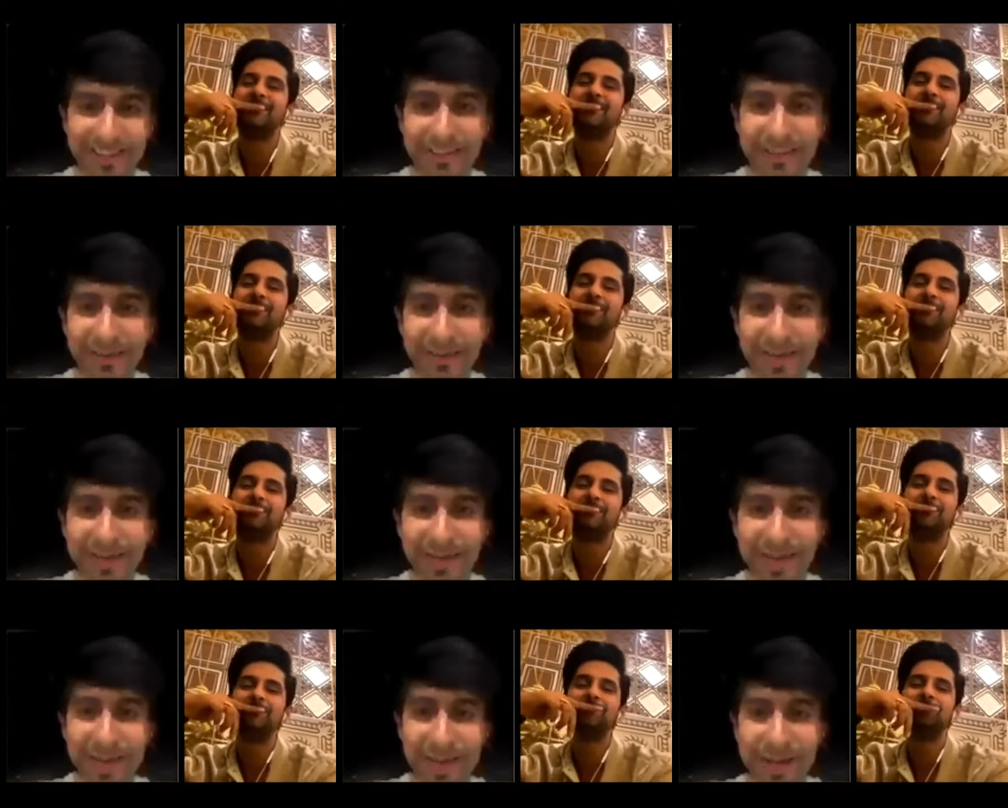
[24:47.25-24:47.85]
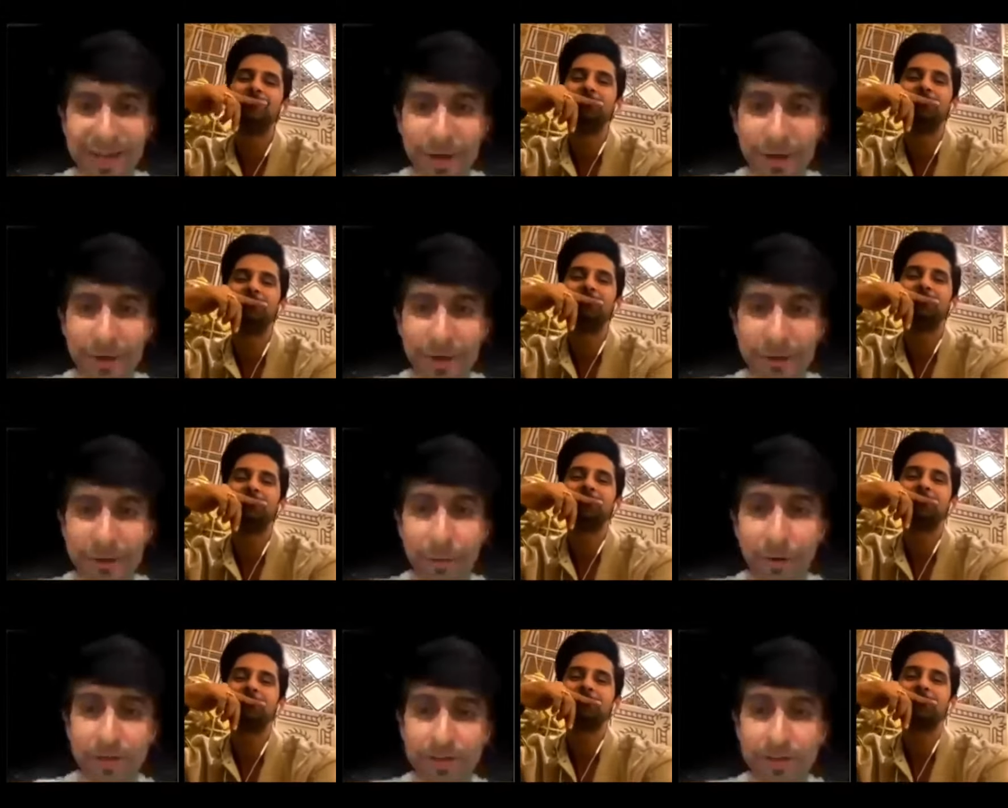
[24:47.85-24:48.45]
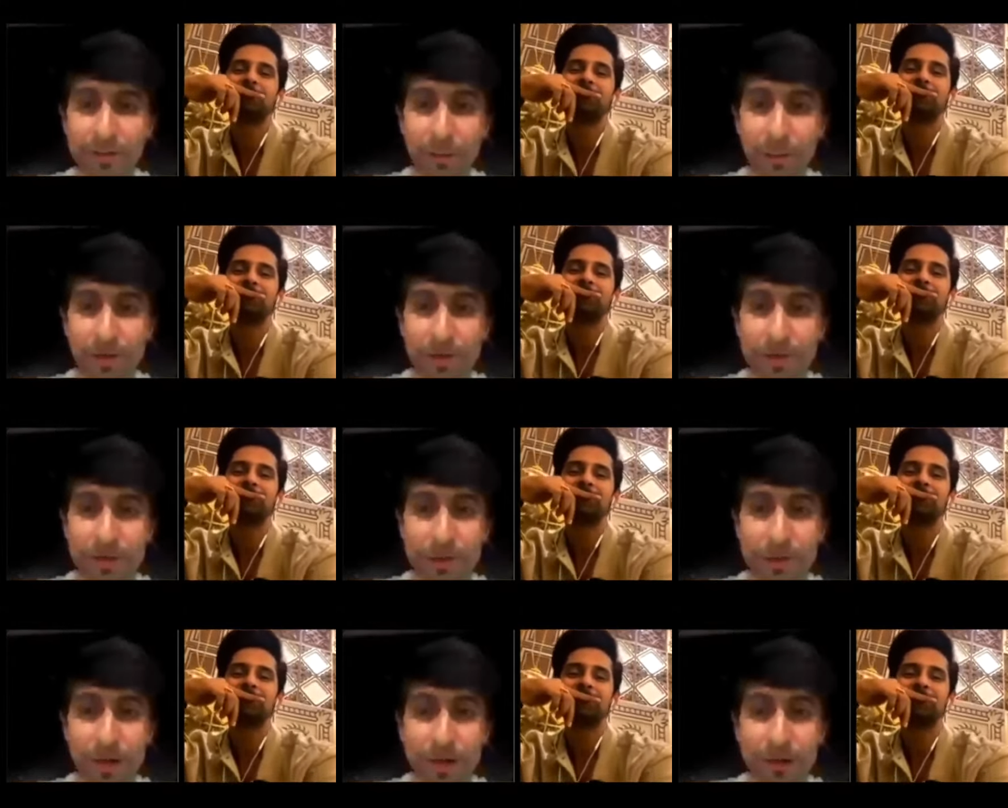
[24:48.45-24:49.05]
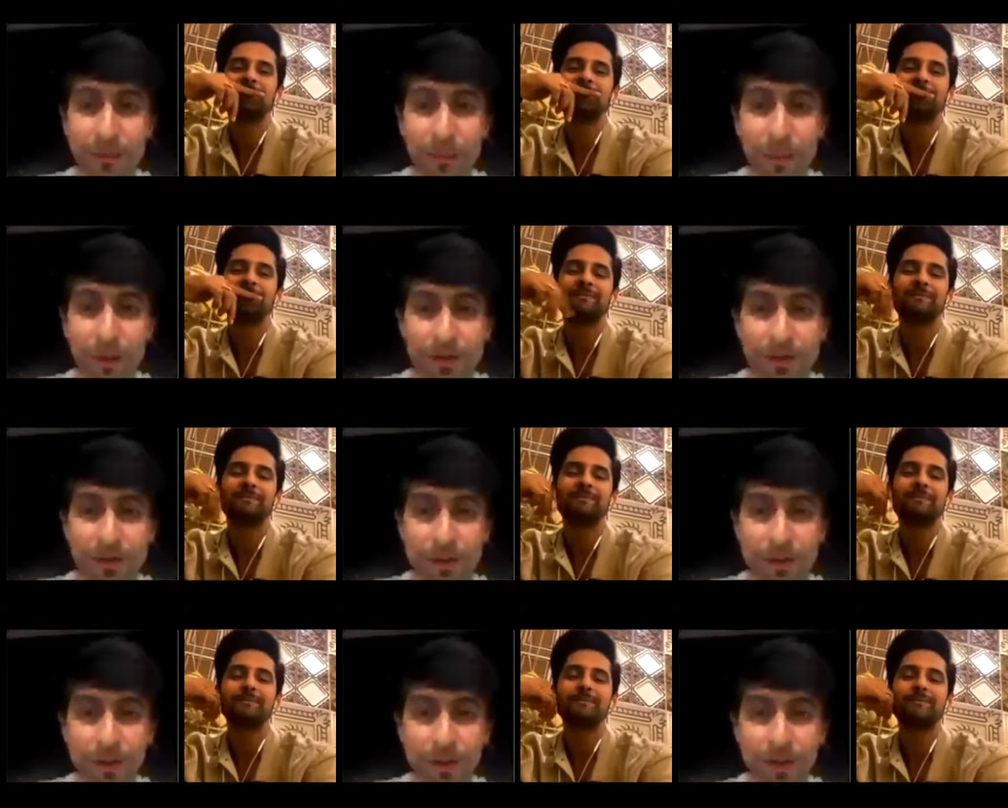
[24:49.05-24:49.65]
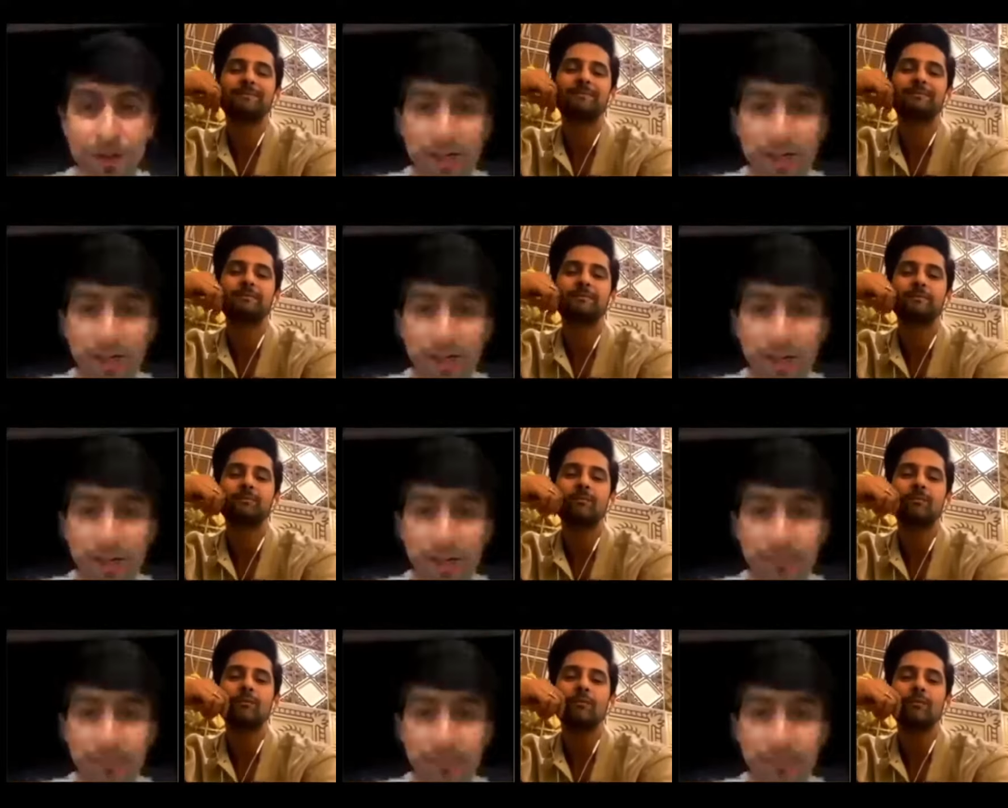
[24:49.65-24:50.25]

Speaker 1: Oh, okay. What's your